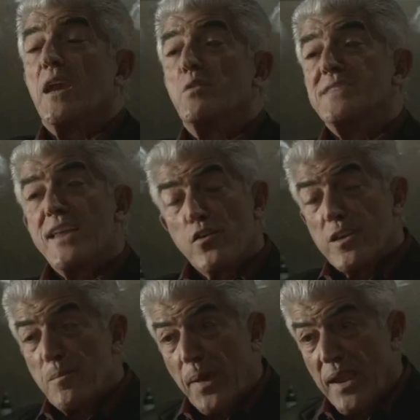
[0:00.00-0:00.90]
He was not
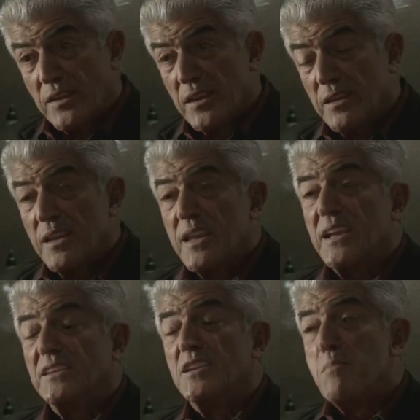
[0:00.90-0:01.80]
only a painter,
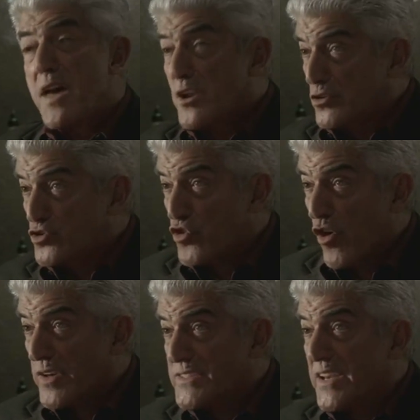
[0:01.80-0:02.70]
he did medical
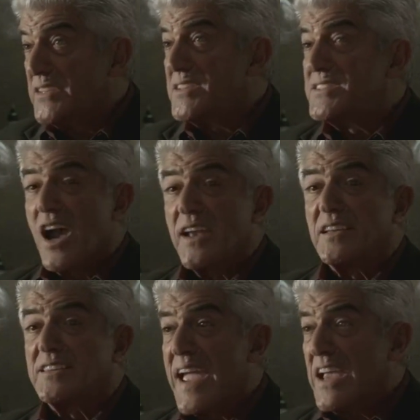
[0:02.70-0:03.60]
drawings and he
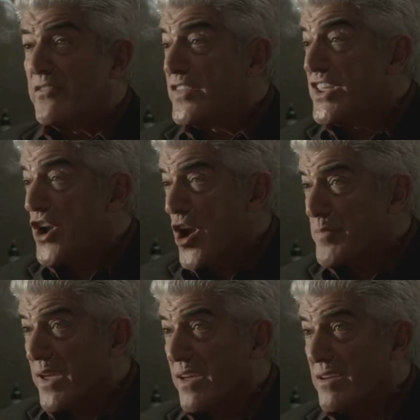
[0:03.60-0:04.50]
designed a tank for the
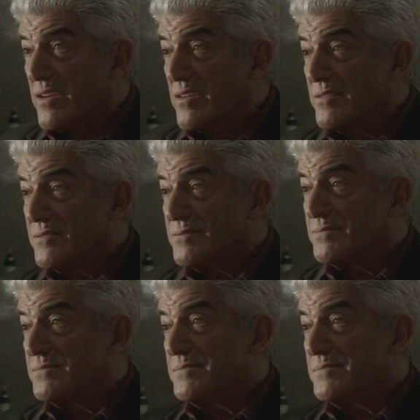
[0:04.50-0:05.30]
army. Wow.